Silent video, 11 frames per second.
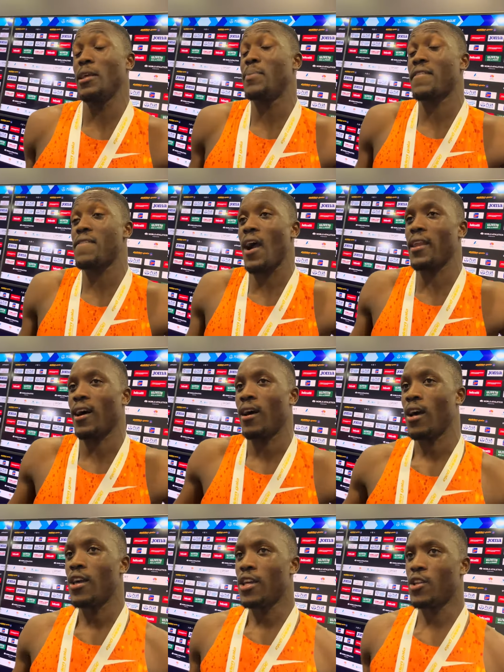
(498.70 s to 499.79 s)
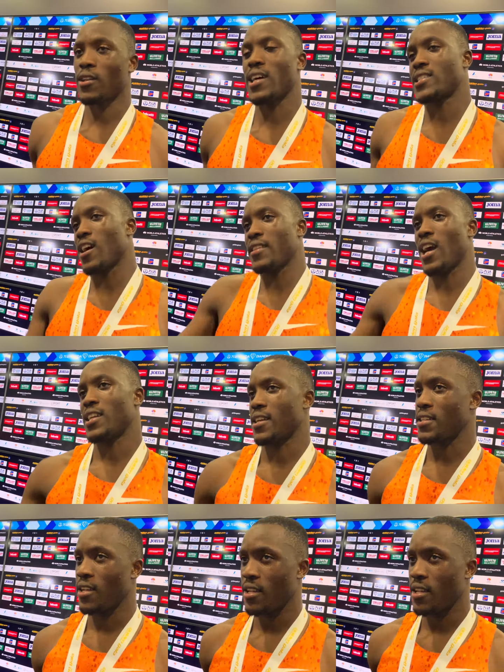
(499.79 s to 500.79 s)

on doing so this time around.